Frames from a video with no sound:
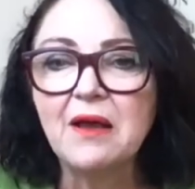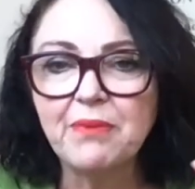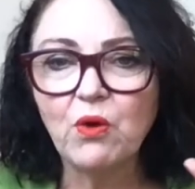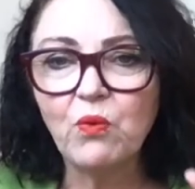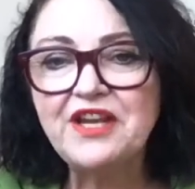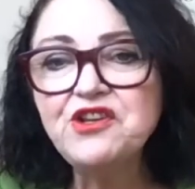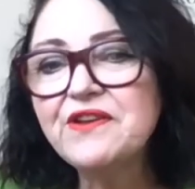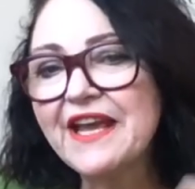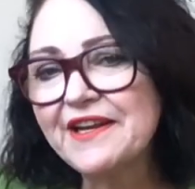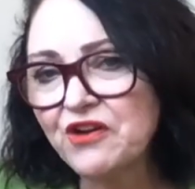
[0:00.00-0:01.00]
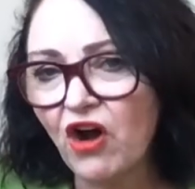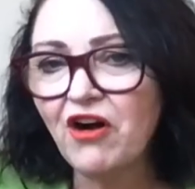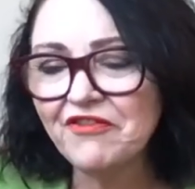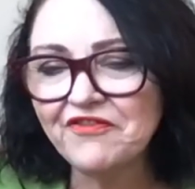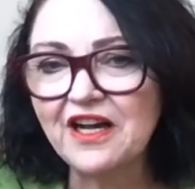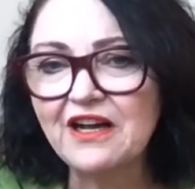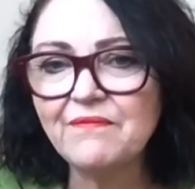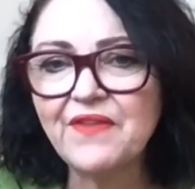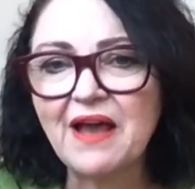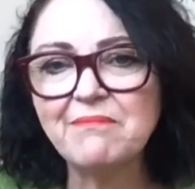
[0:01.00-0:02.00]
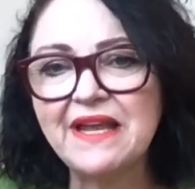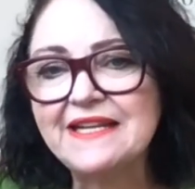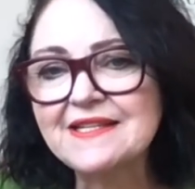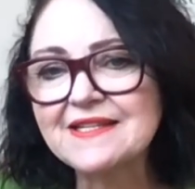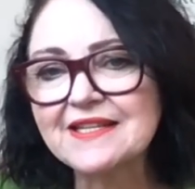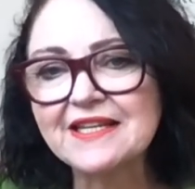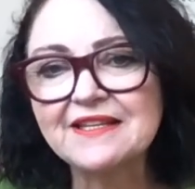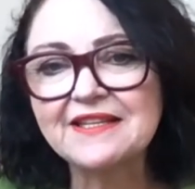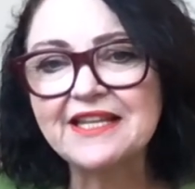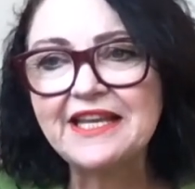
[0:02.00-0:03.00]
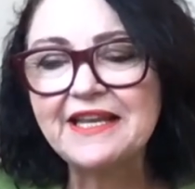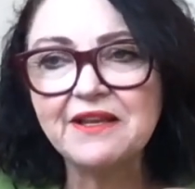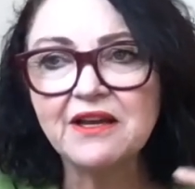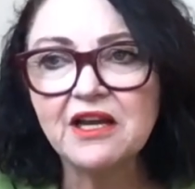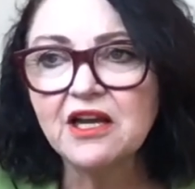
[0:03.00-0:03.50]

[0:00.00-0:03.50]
But when you get an offer, that means that the